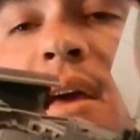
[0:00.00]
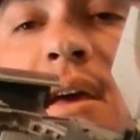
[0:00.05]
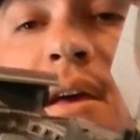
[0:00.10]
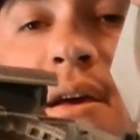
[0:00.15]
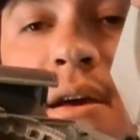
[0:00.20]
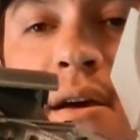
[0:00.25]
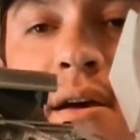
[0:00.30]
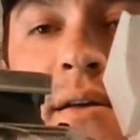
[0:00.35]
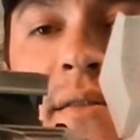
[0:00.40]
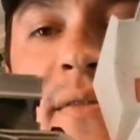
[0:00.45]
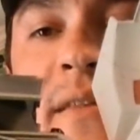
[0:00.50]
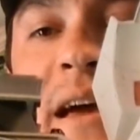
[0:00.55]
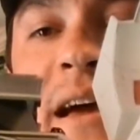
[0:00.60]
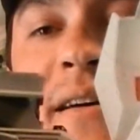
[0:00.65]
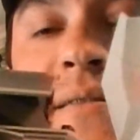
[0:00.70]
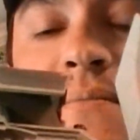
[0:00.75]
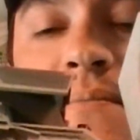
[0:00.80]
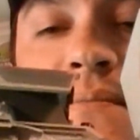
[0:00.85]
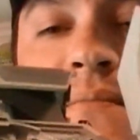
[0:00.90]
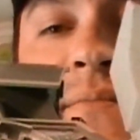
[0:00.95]

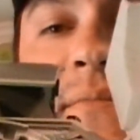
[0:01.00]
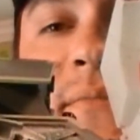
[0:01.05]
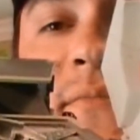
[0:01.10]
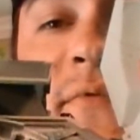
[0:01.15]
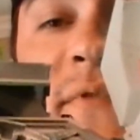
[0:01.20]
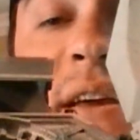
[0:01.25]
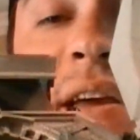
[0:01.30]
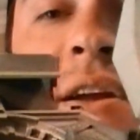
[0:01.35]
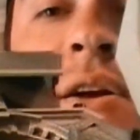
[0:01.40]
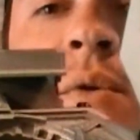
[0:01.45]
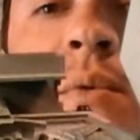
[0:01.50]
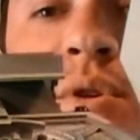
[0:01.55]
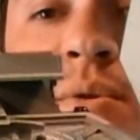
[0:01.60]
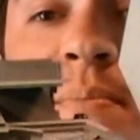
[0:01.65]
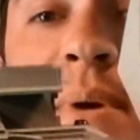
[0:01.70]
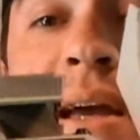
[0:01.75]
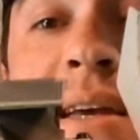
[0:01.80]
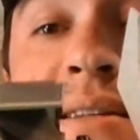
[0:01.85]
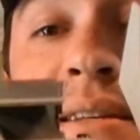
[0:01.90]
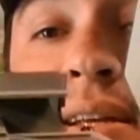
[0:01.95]
That figure was
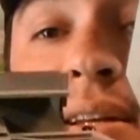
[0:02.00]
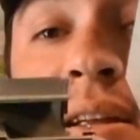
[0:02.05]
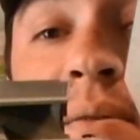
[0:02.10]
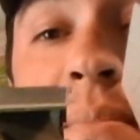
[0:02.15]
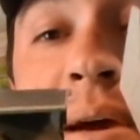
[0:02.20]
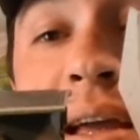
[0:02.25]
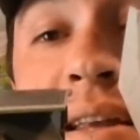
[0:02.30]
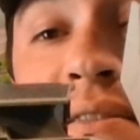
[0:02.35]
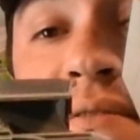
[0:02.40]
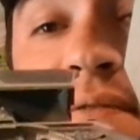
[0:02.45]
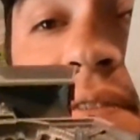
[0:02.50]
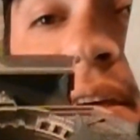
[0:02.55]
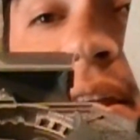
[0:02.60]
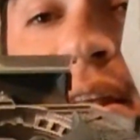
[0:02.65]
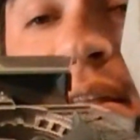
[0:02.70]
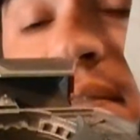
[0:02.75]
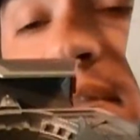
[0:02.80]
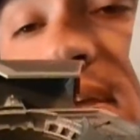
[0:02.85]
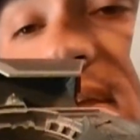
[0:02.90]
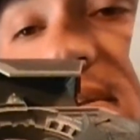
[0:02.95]
basically made to fit
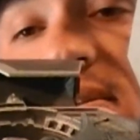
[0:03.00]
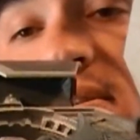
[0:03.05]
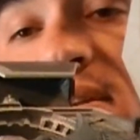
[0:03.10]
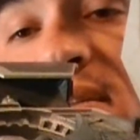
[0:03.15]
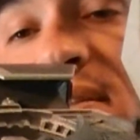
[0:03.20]
in this,